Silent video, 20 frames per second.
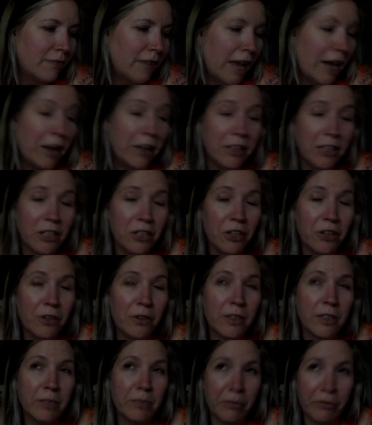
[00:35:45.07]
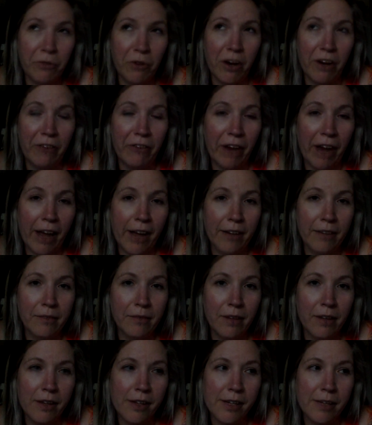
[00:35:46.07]
I'll touch on those before I forget,
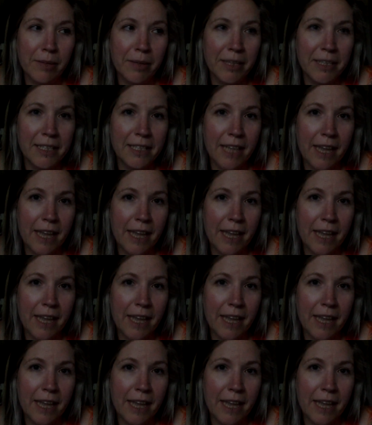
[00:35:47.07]
because